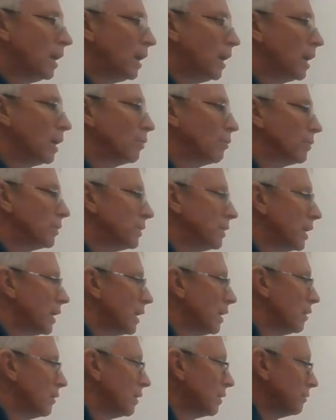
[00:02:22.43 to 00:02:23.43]
I would
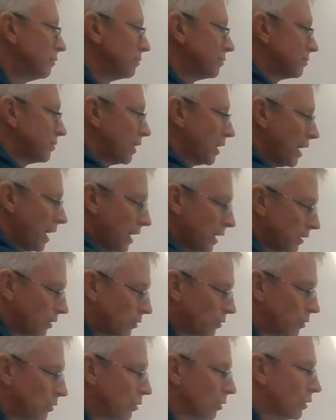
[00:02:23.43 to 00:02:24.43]
now, I've had a
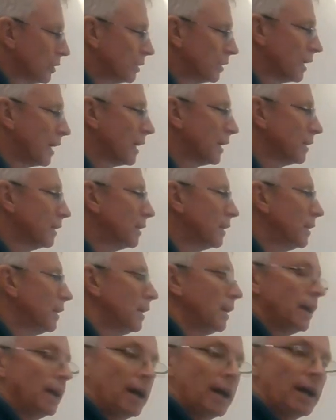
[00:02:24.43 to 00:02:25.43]
good look at that,
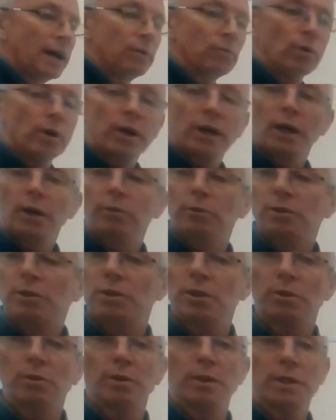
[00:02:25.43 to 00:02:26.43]
and what I would
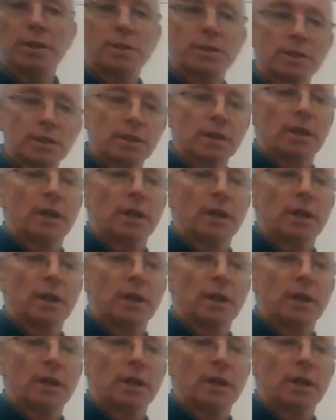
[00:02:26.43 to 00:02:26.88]
do is